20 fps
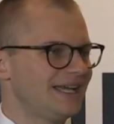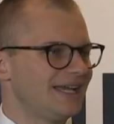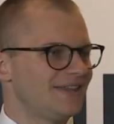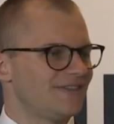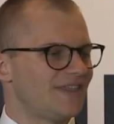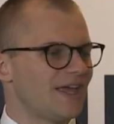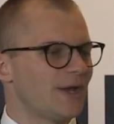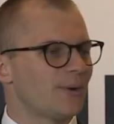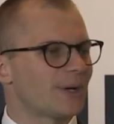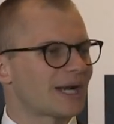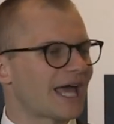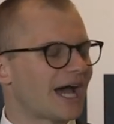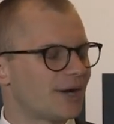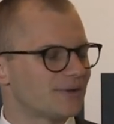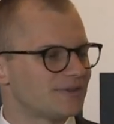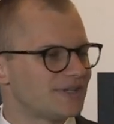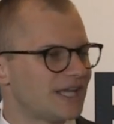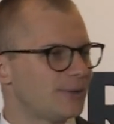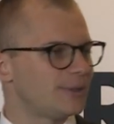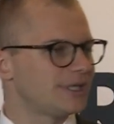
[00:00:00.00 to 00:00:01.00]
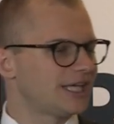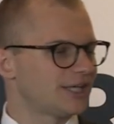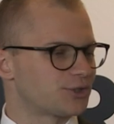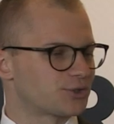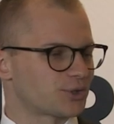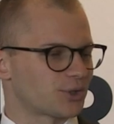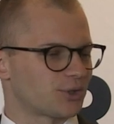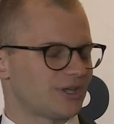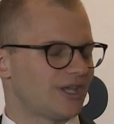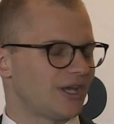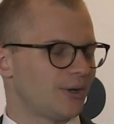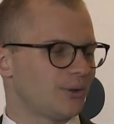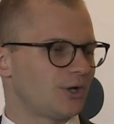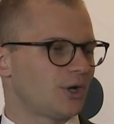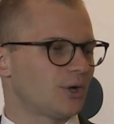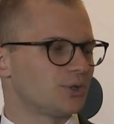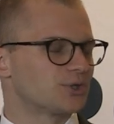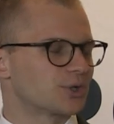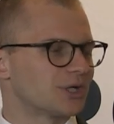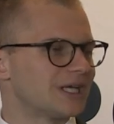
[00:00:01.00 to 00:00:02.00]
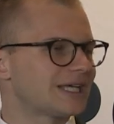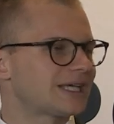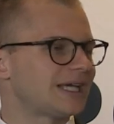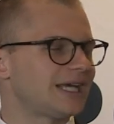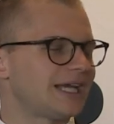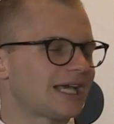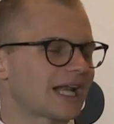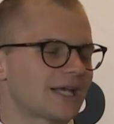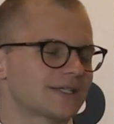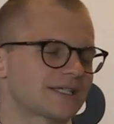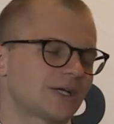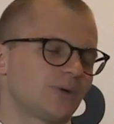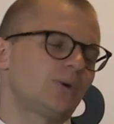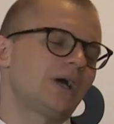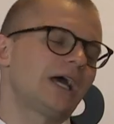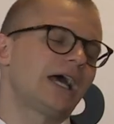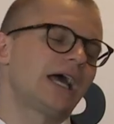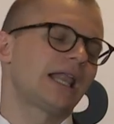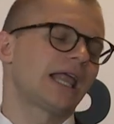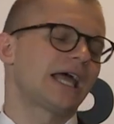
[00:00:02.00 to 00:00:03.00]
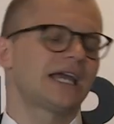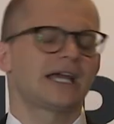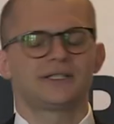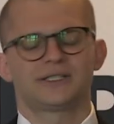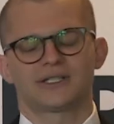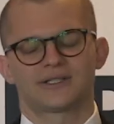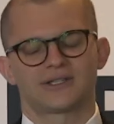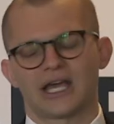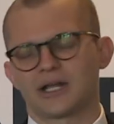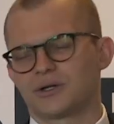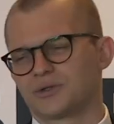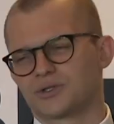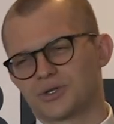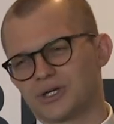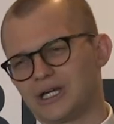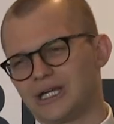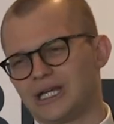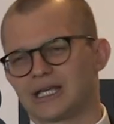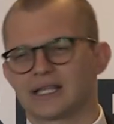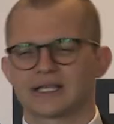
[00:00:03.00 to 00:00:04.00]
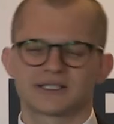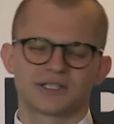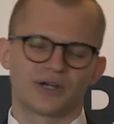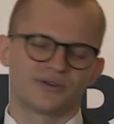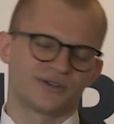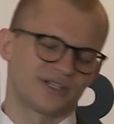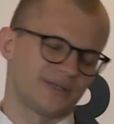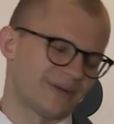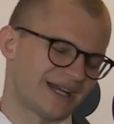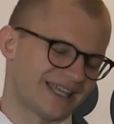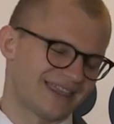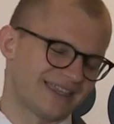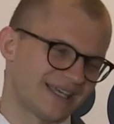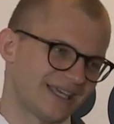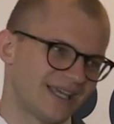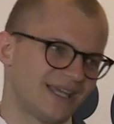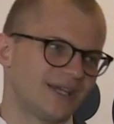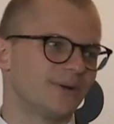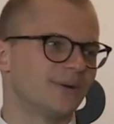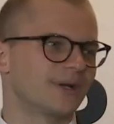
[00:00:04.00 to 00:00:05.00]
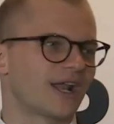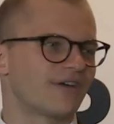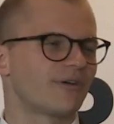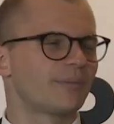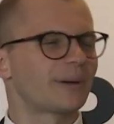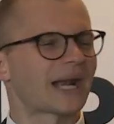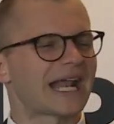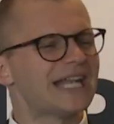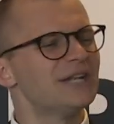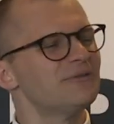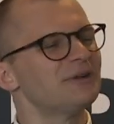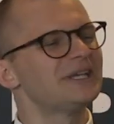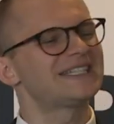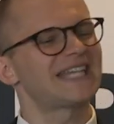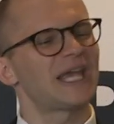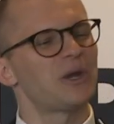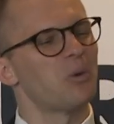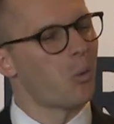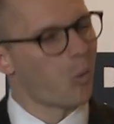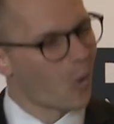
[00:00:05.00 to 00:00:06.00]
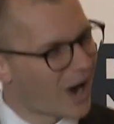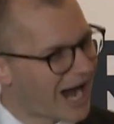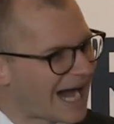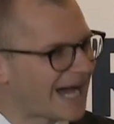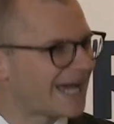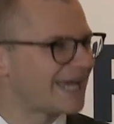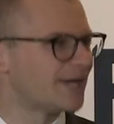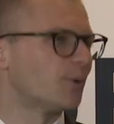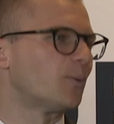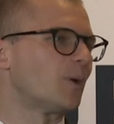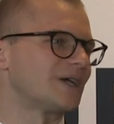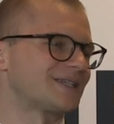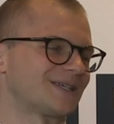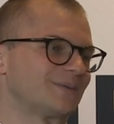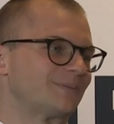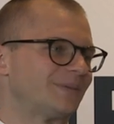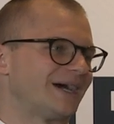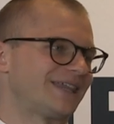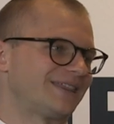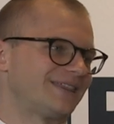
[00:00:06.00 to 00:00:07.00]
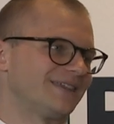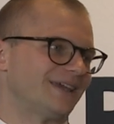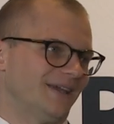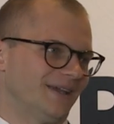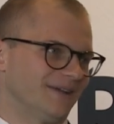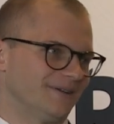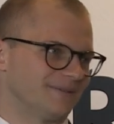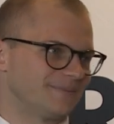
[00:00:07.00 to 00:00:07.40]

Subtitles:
They went out and they would go drinking, and I was like, well, I don't drink. That's not really my thing or whatever. But I didn't really say why it wasn't my thing.